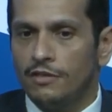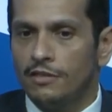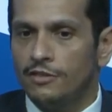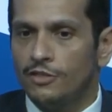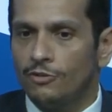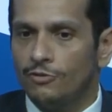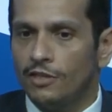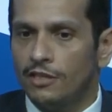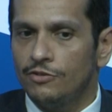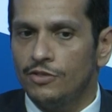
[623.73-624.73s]
it's a wrong
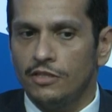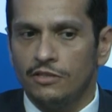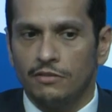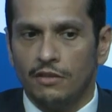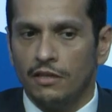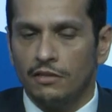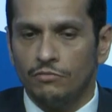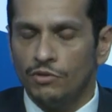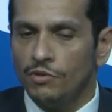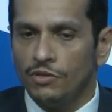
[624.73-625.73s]
accusation, and we
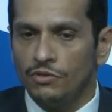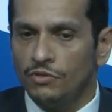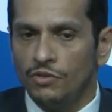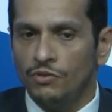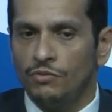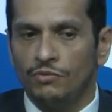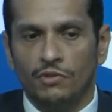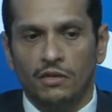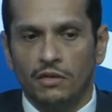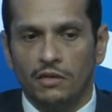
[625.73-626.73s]
will continue
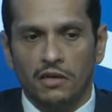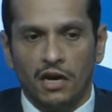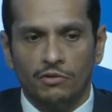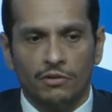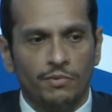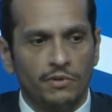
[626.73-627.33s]
uh, our,